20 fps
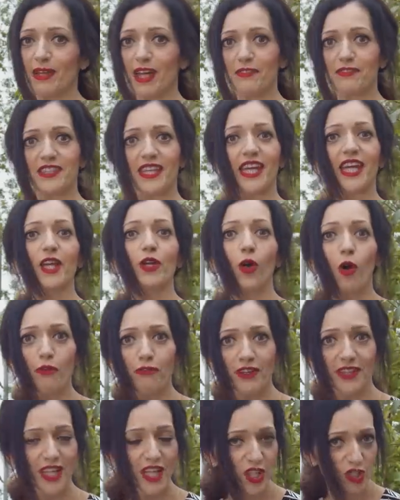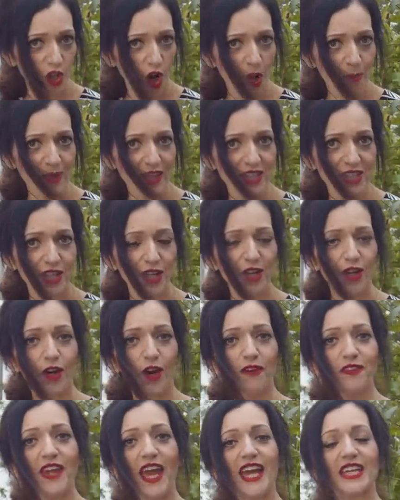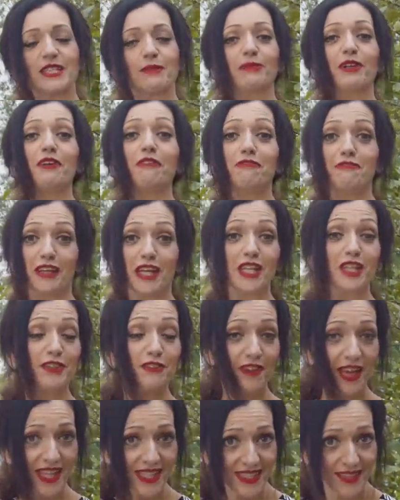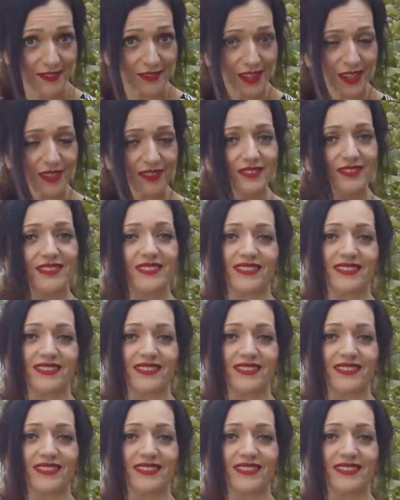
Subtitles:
may have taken over the enjoyment of the Edinburgh Fringe Festival.